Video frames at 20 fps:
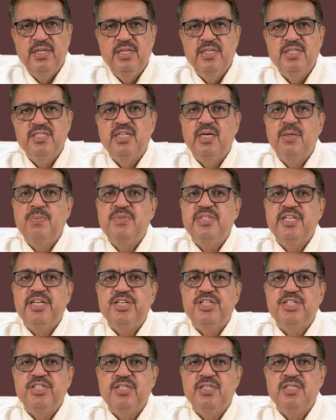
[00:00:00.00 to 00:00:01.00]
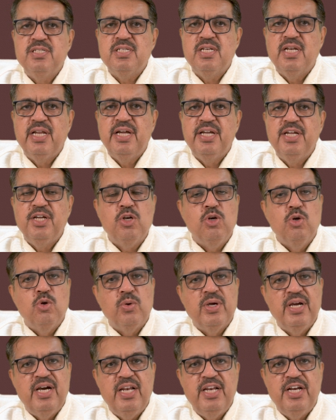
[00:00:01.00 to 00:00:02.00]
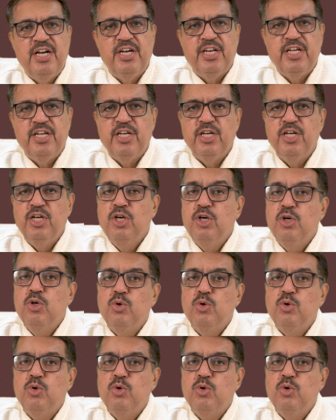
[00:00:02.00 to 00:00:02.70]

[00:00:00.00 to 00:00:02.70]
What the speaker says: Subsections like locality.